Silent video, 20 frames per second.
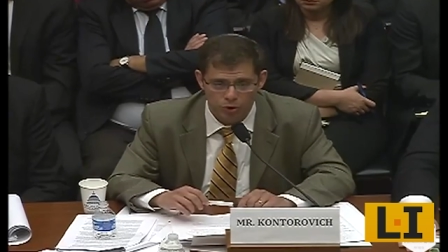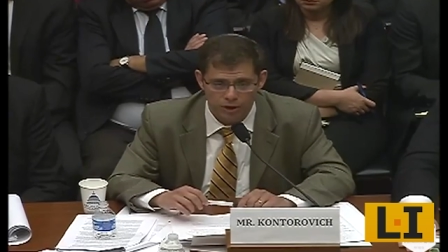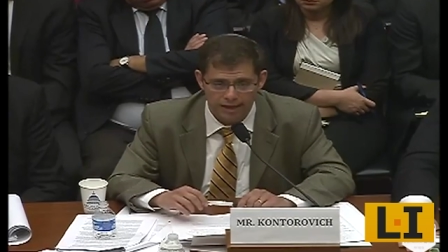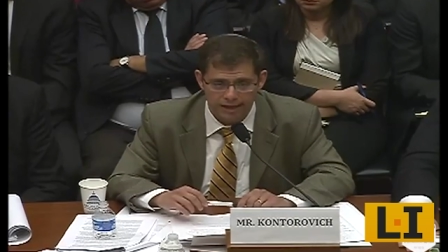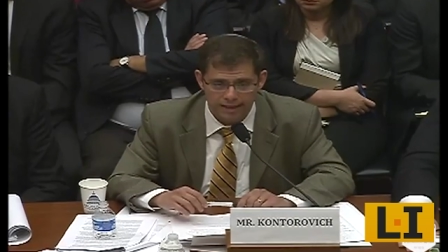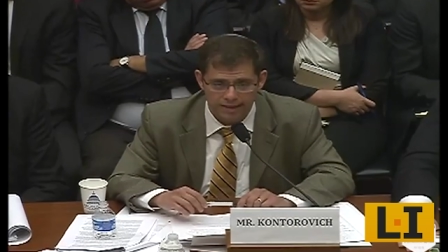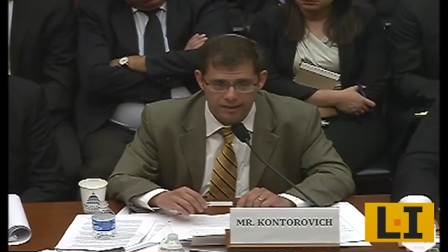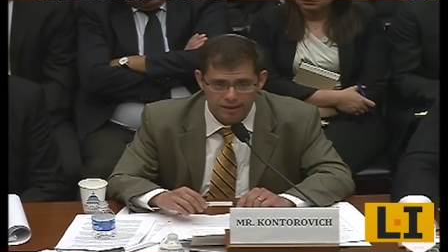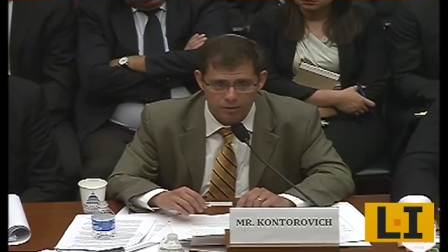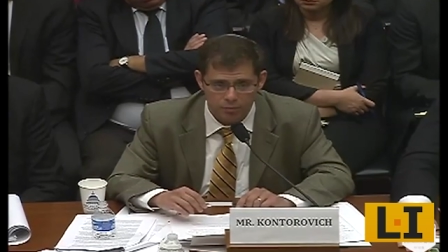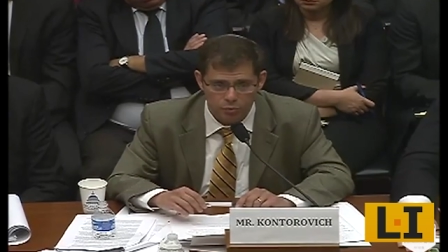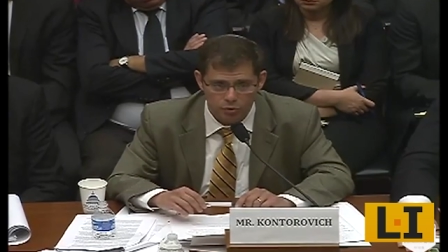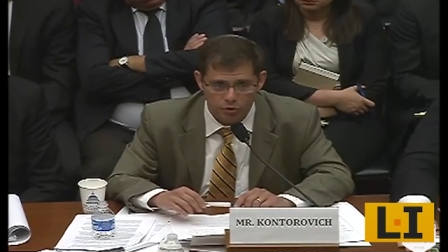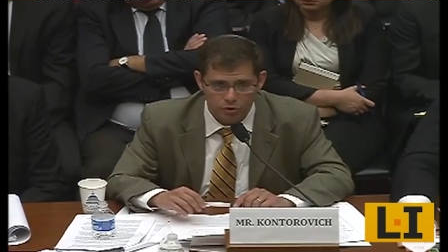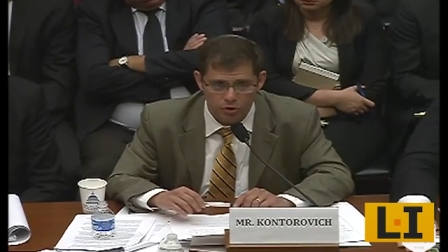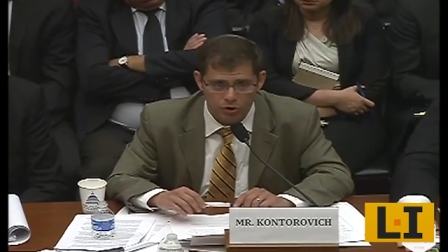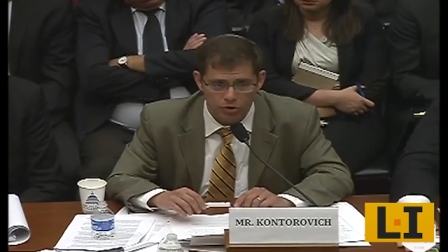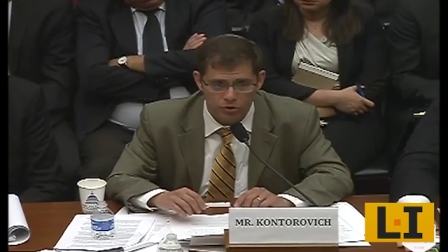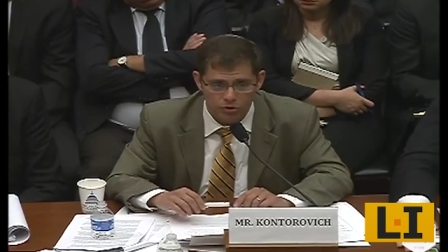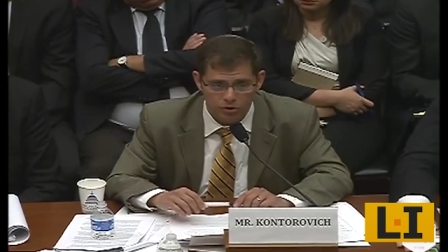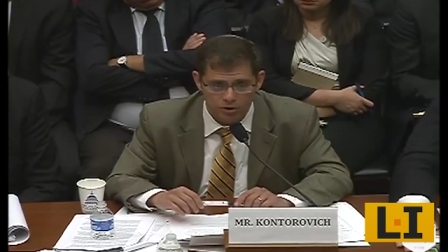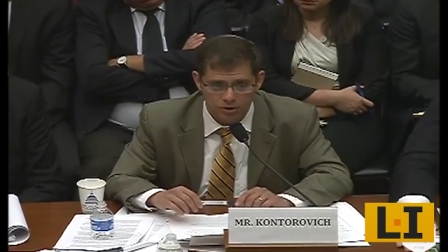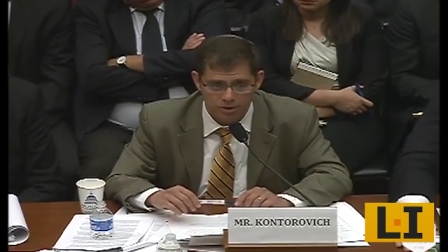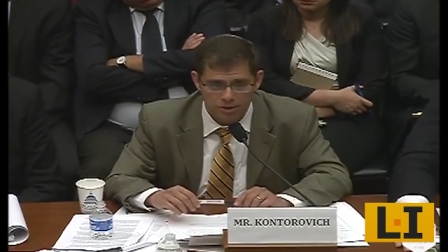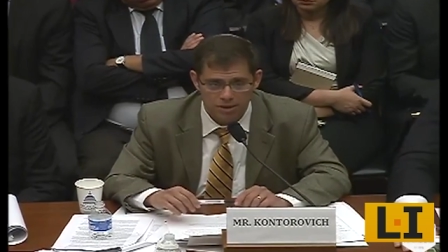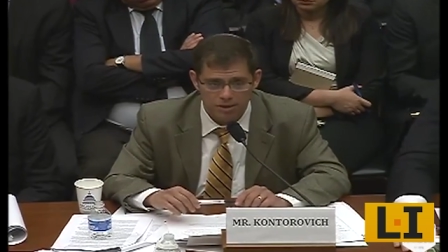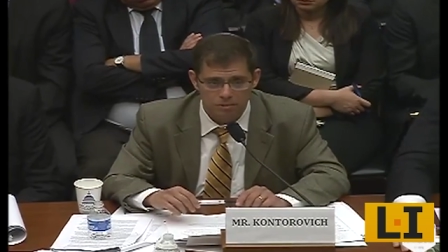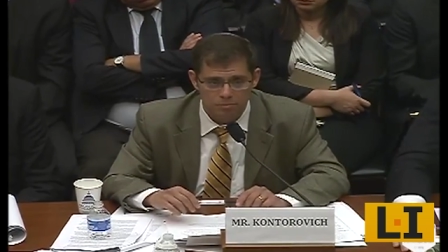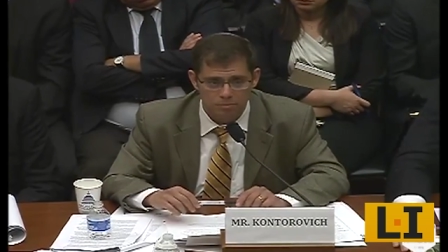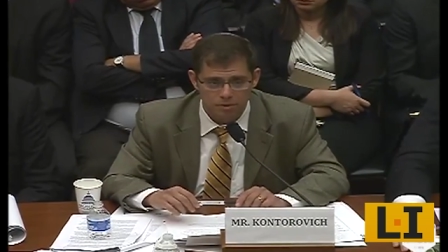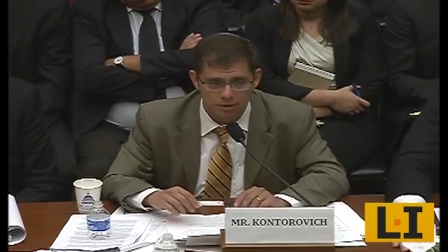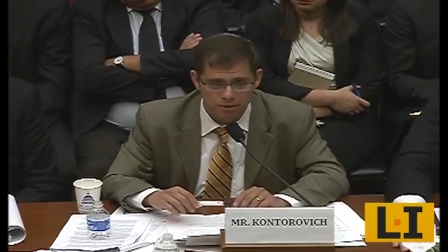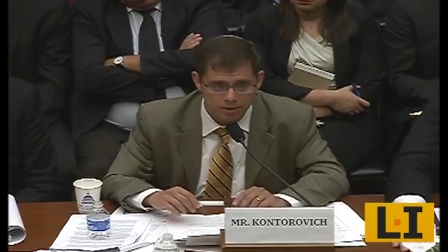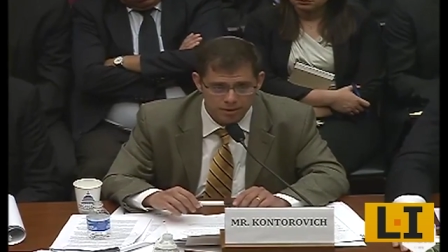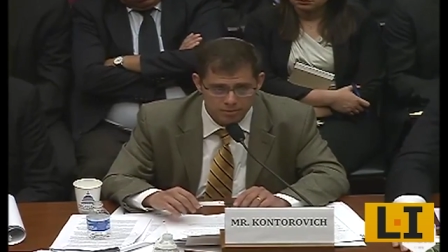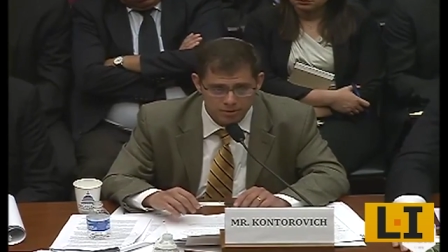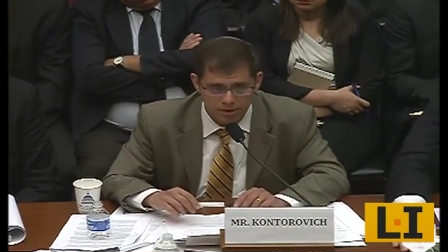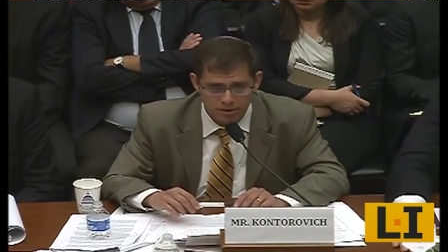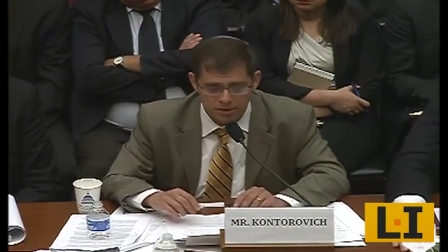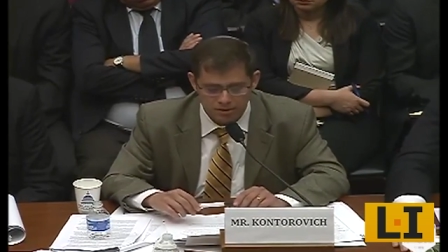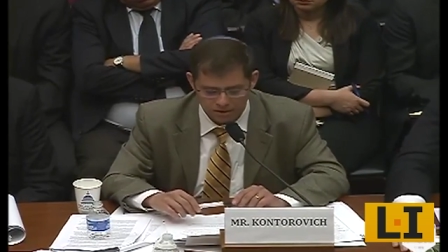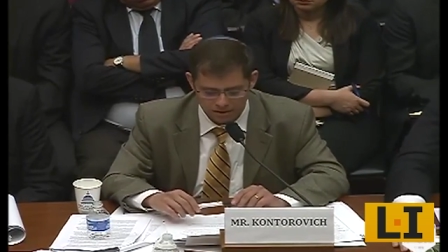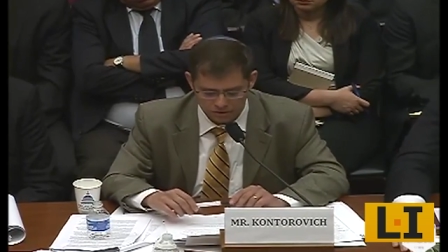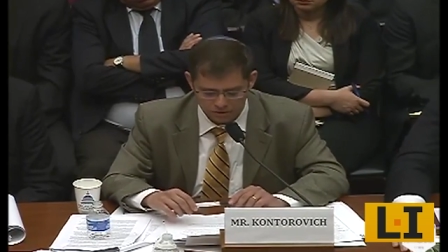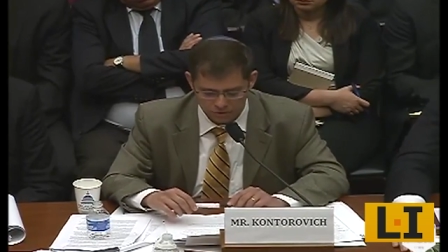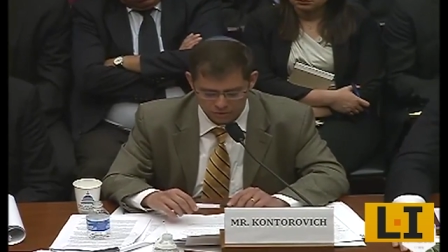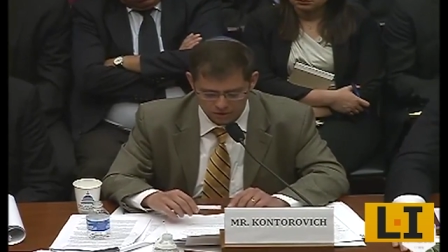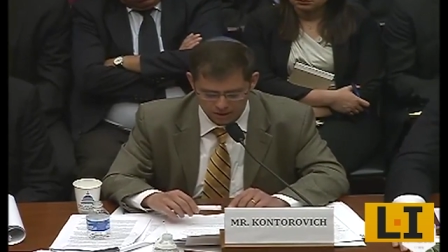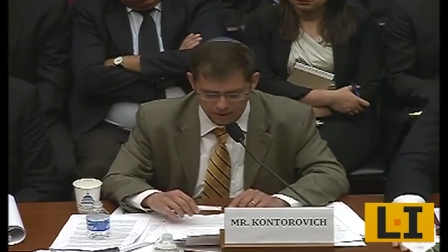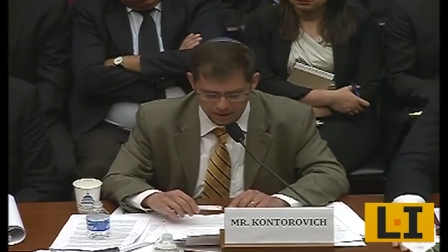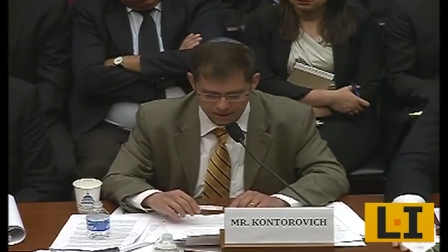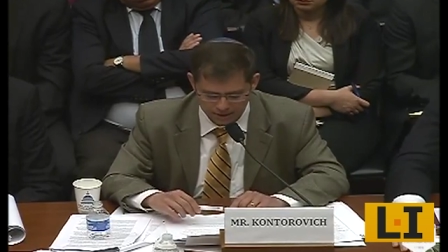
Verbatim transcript: anti-boycott laws be limited to